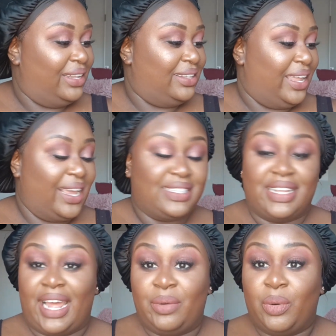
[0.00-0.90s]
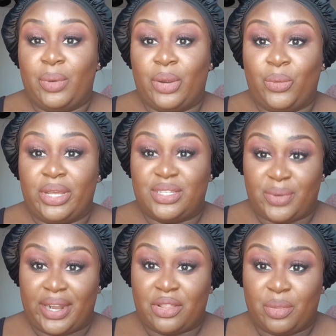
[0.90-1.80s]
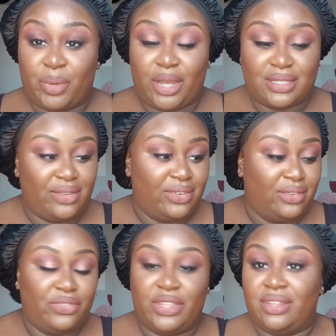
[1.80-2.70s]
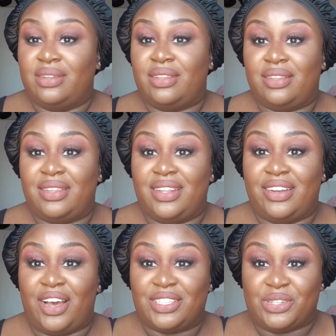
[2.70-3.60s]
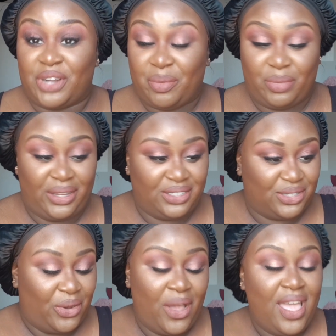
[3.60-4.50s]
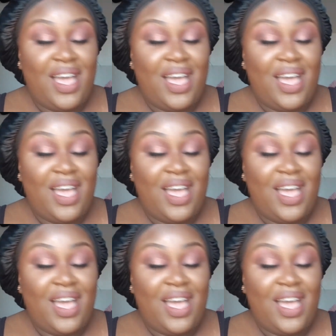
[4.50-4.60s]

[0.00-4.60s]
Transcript: Like I said, I will wear wigs right out the box, even if the knots are not bleached, so